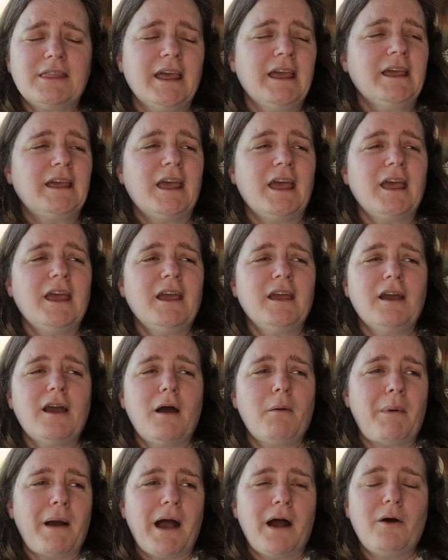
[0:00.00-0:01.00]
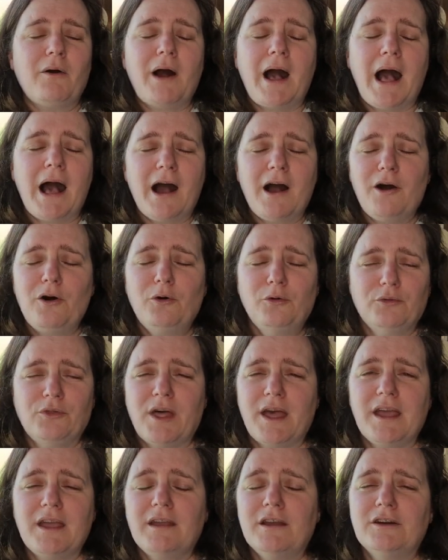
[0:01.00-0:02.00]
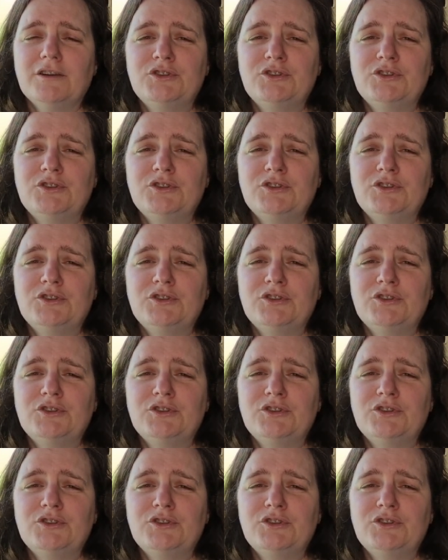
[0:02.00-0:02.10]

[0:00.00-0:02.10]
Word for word: thinking about how they